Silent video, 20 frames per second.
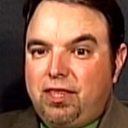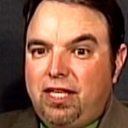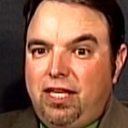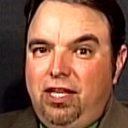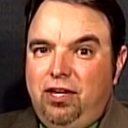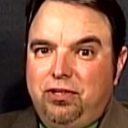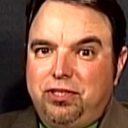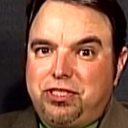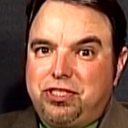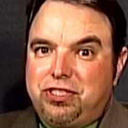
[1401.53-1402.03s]

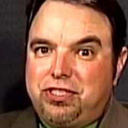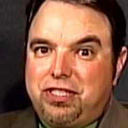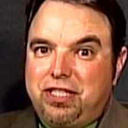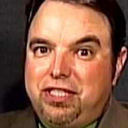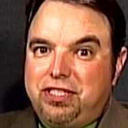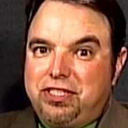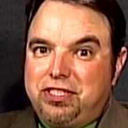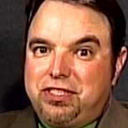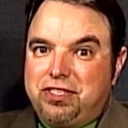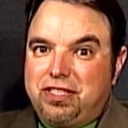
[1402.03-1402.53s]
It
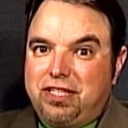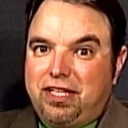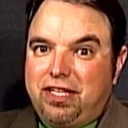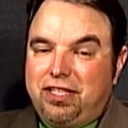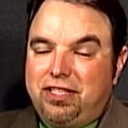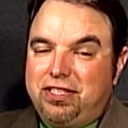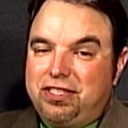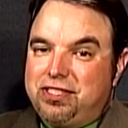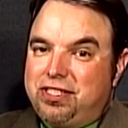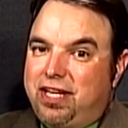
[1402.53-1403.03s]
just
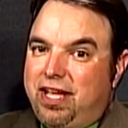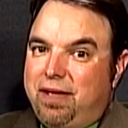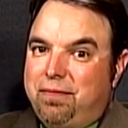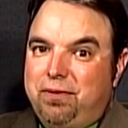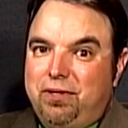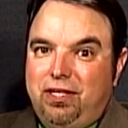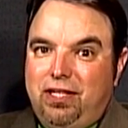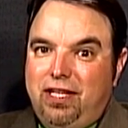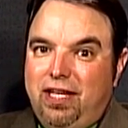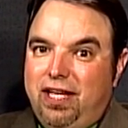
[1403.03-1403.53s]
doesn't
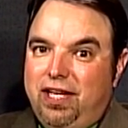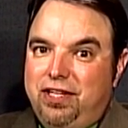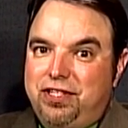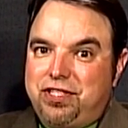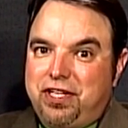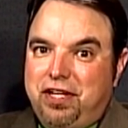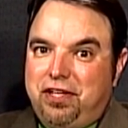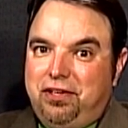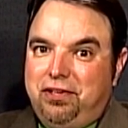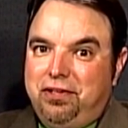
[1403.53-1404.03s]
happen in the
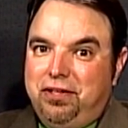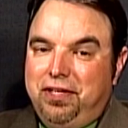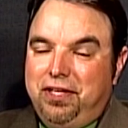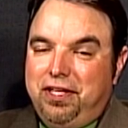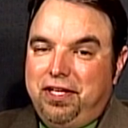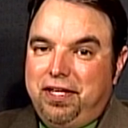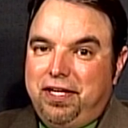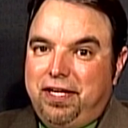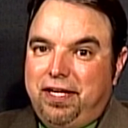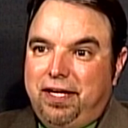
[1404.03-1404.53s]
AHL,
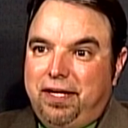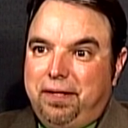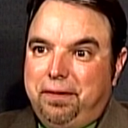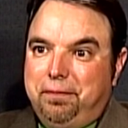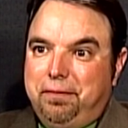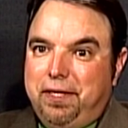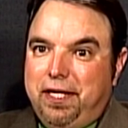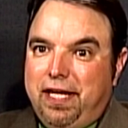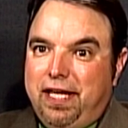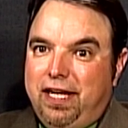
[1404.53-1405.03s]

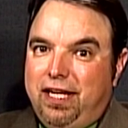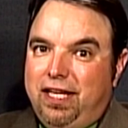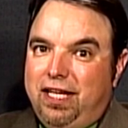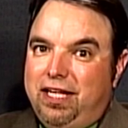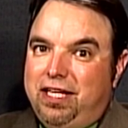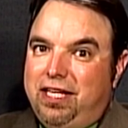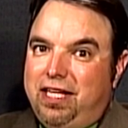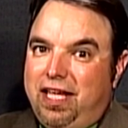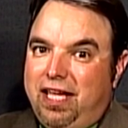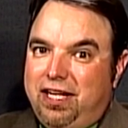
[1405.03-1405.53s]
and
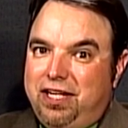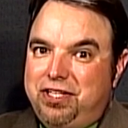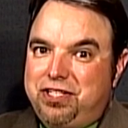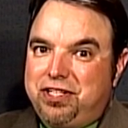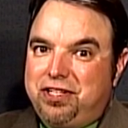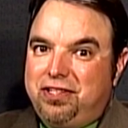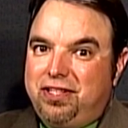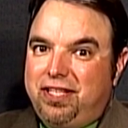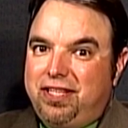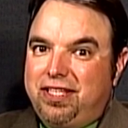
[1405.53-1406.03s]
in the
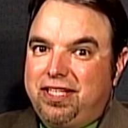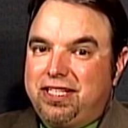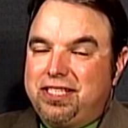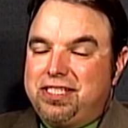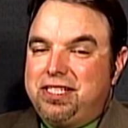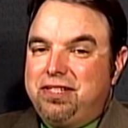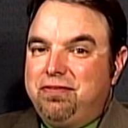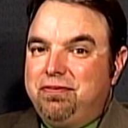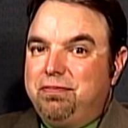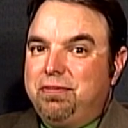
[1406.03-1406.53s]
NHL, I think
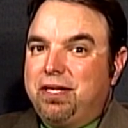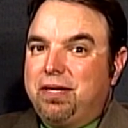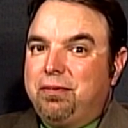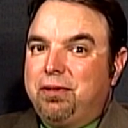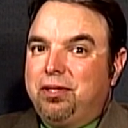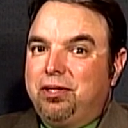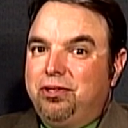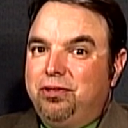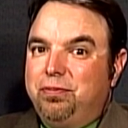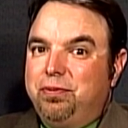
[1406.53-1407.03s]
it's even
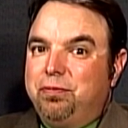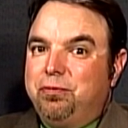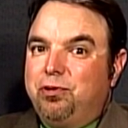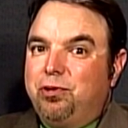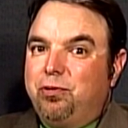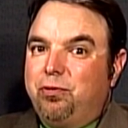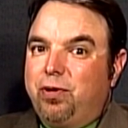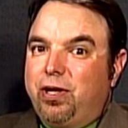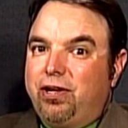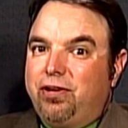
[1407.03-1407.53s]
becoming a little bit
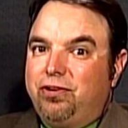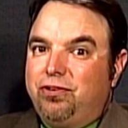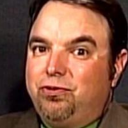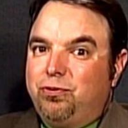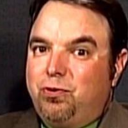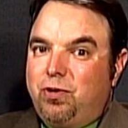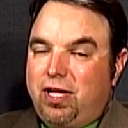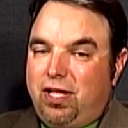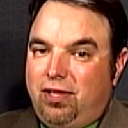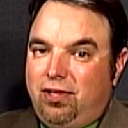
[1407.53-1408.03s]
more rare as
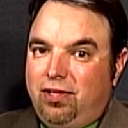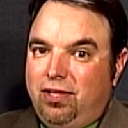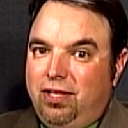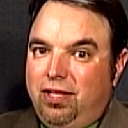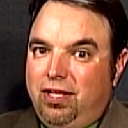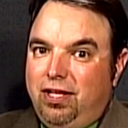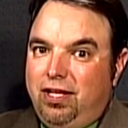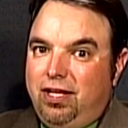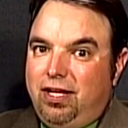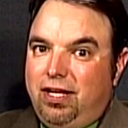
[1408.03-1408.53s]
well.
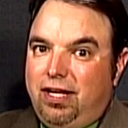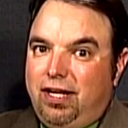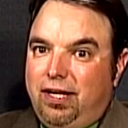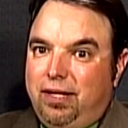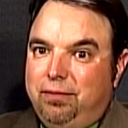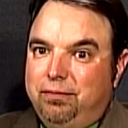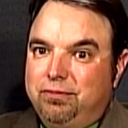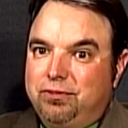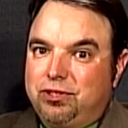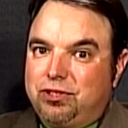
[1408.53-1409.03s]

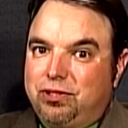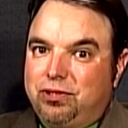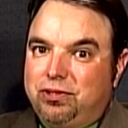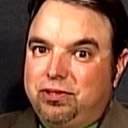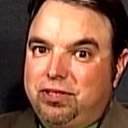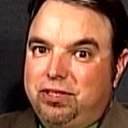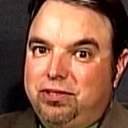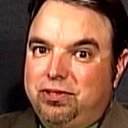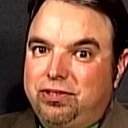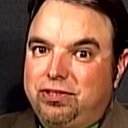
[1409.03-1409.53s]

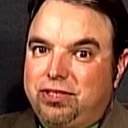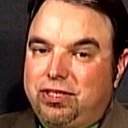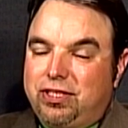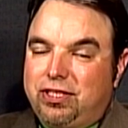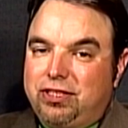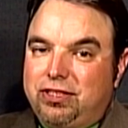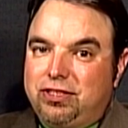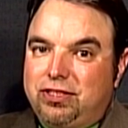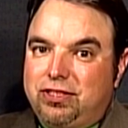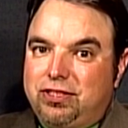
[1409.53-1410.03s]
So those are
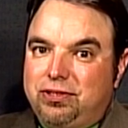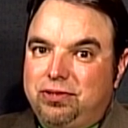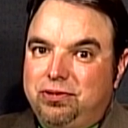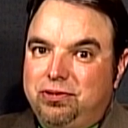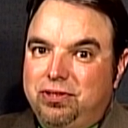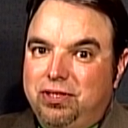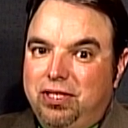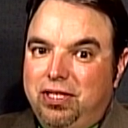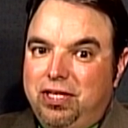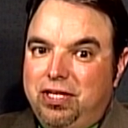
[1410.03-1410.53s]
things
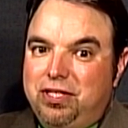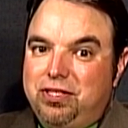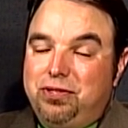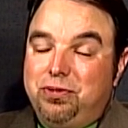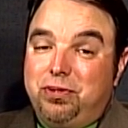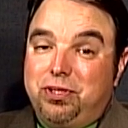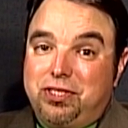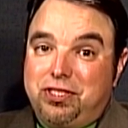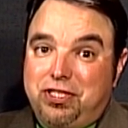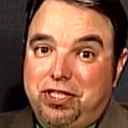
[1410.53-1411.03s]
to
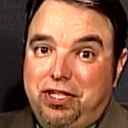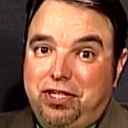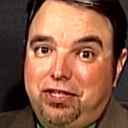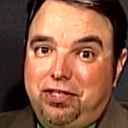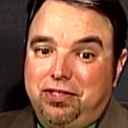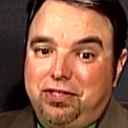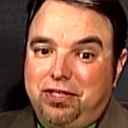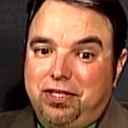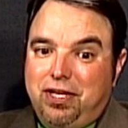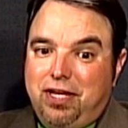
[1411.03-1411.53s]

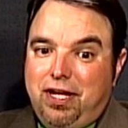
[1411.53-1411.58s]
consider.